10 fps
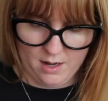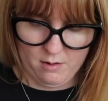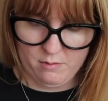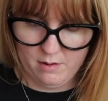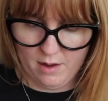you
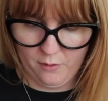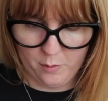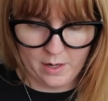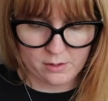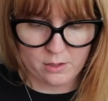know.
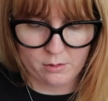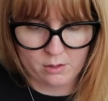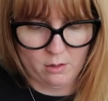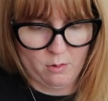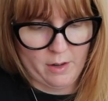Everyone else knows
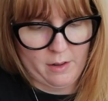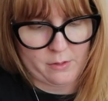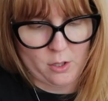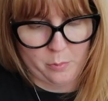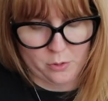the glory
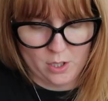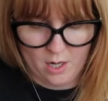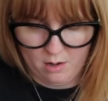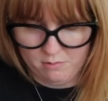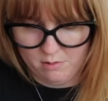of Topo Chico. Look